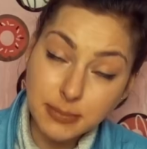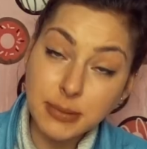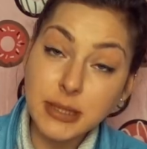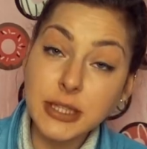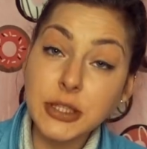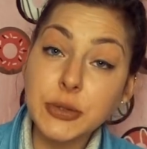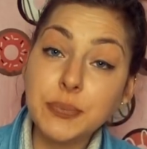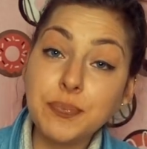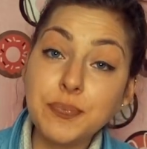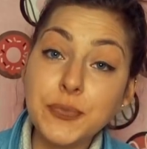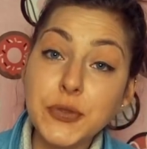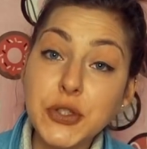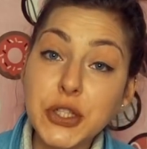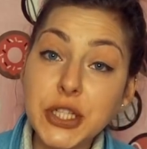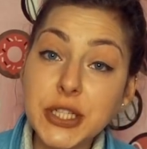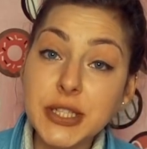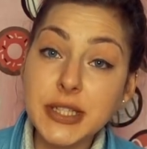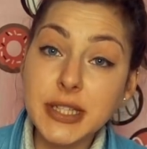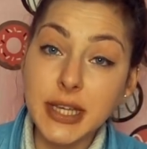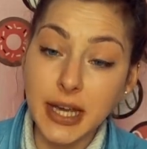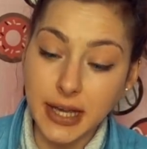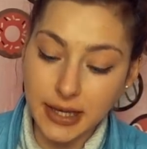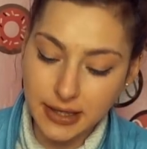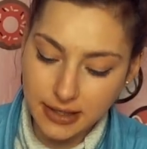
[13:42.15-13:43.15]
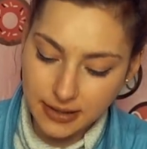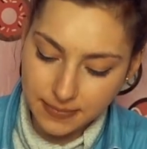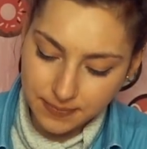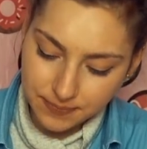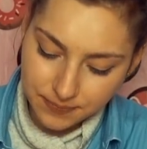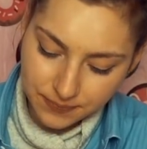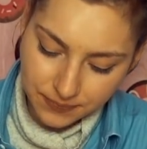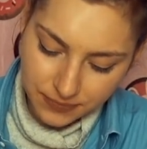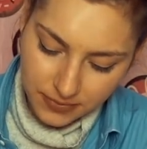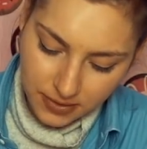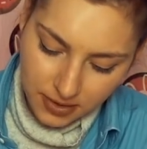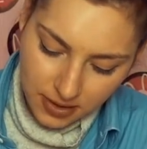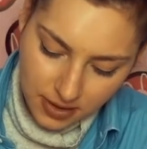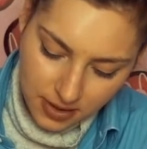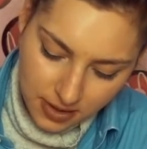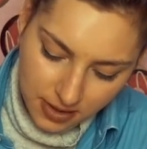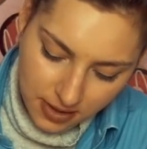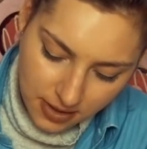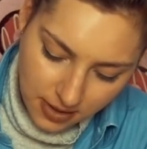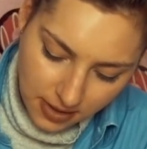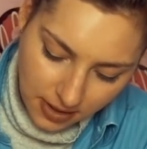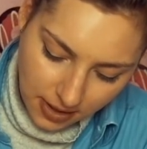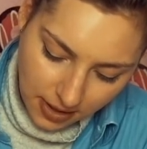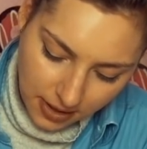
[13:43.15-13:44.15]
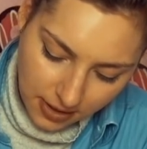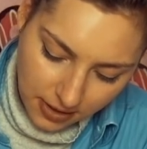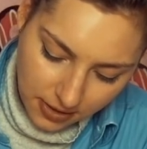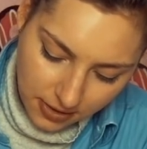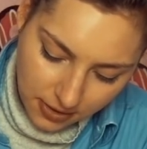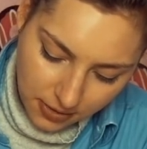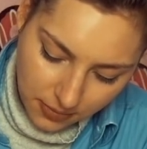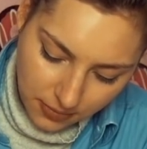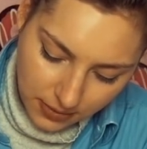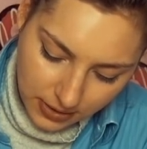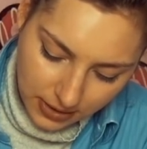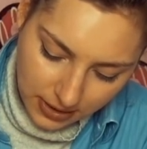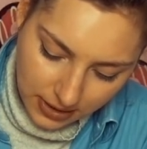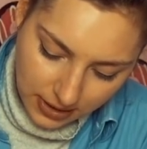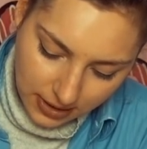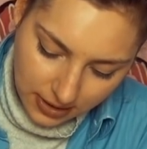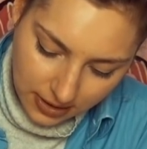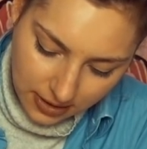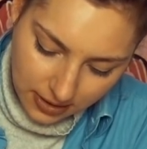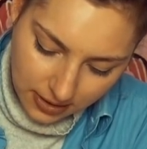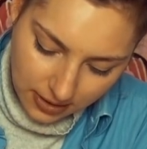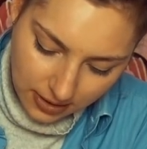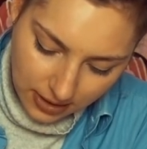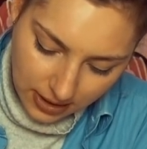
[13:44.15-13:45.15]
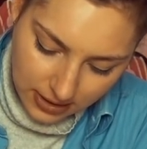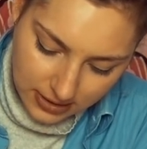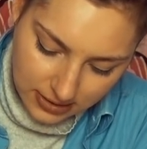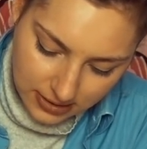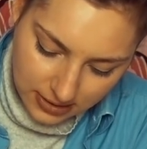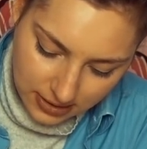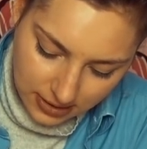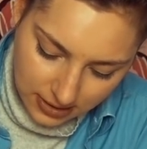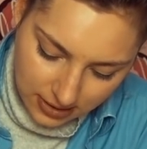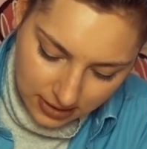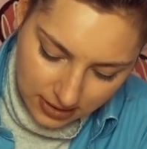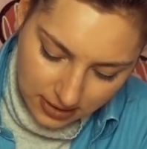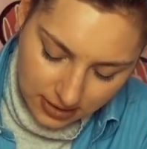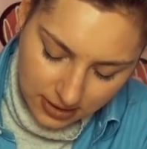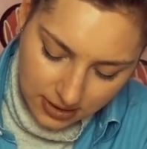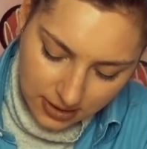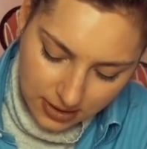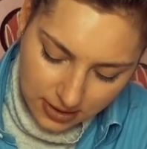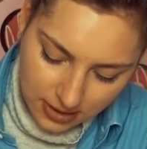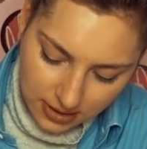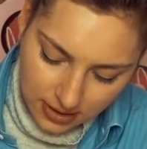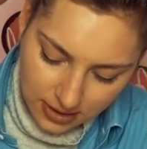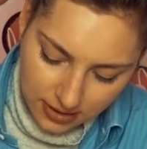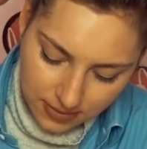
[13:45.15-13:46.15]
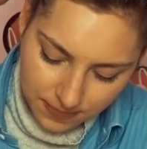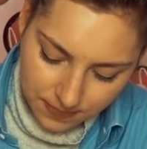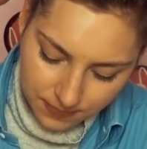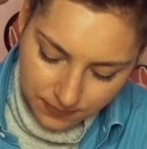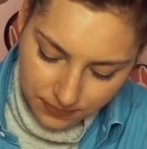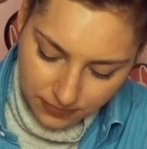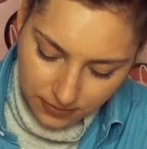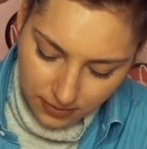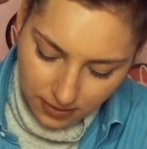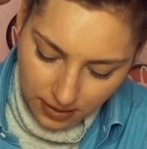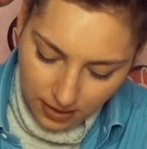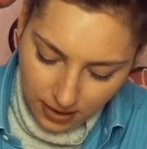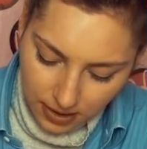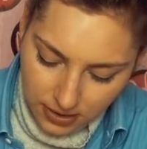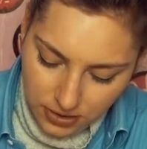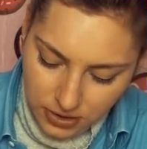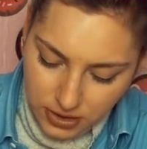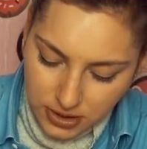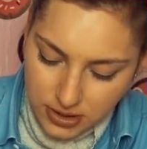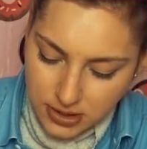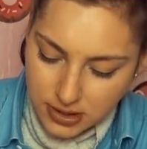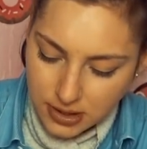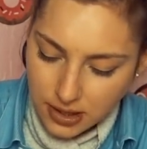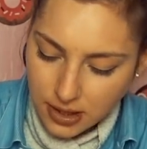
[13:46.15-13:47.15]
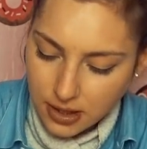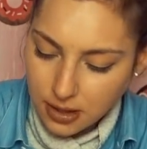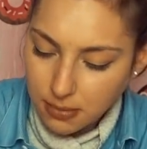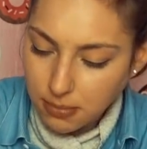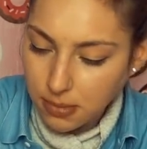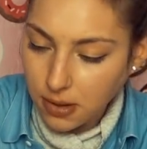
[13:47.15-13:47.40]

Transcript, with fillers: up, cheesecake. I don't know when I last had cheesecake,